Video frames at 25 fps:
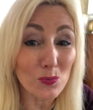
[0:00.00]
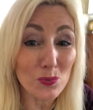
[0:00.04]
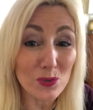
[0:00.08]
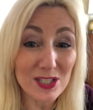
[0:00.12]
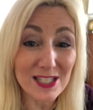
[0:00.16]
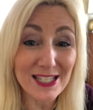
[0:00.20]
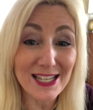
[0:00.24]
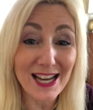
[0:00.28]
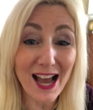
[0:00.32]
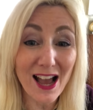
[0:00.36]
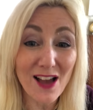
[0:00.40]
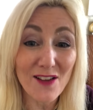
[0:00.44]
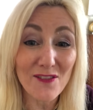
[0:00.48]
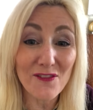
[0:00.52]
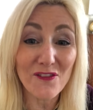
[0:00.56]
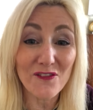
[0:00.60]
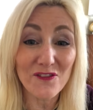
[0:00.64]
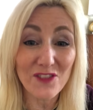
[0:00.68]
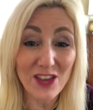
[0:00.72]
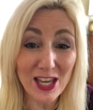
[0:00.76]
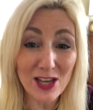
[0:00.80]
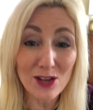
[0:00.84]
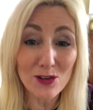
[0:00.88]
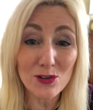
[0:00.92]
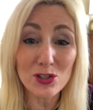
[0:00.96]
would not
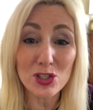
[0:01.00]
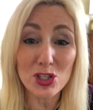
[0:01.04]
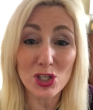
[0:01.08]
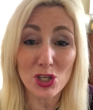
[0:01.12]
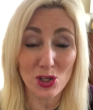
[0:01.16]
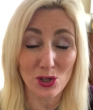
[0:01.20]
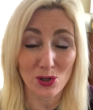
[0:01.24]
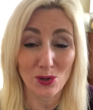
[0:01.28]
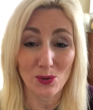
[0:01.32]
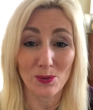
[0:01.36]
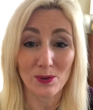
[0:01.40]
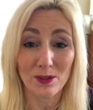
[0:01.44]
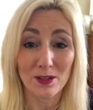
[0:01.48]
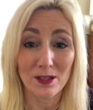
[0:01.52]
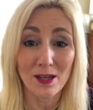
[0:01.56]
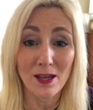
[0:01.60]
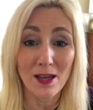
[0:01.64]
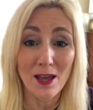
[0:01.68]
fail you,